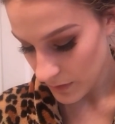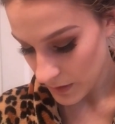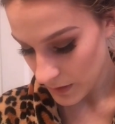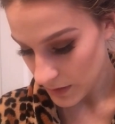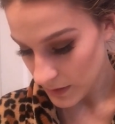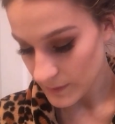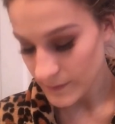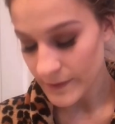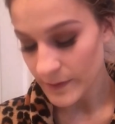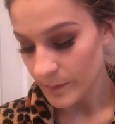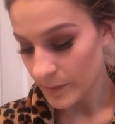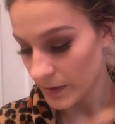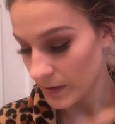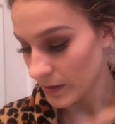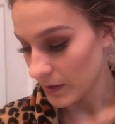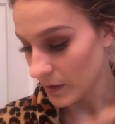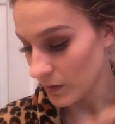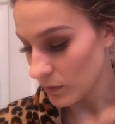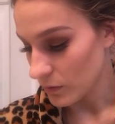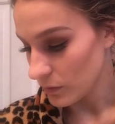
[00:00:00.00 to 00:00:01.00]
it ends up being
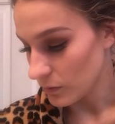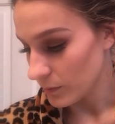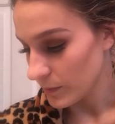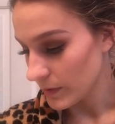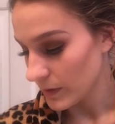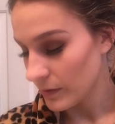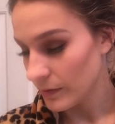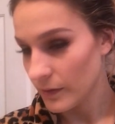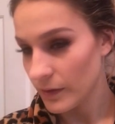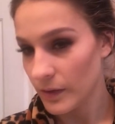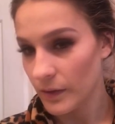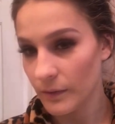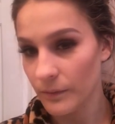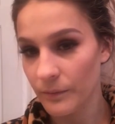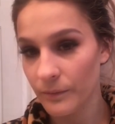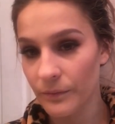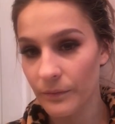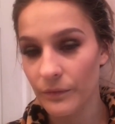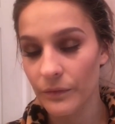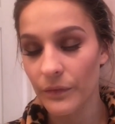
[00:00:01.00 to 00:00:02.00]
like a whole big thing.
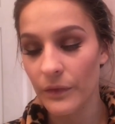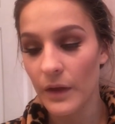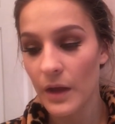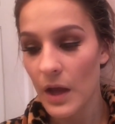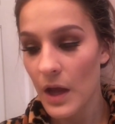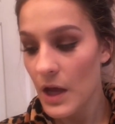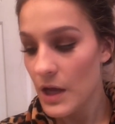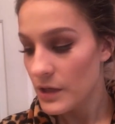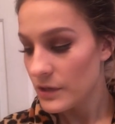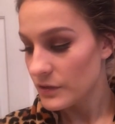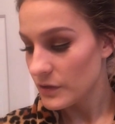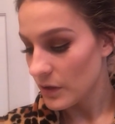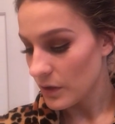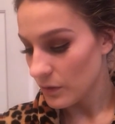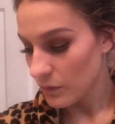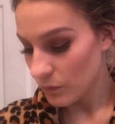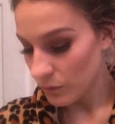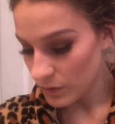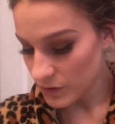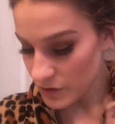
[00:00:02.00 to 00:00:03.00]
So
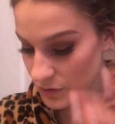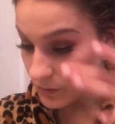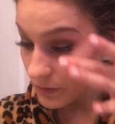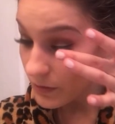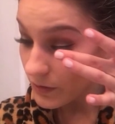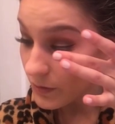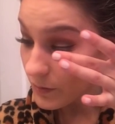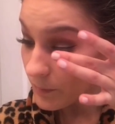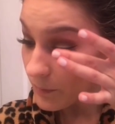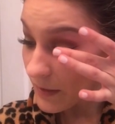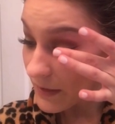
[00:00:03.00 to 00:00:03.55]
what you want to do,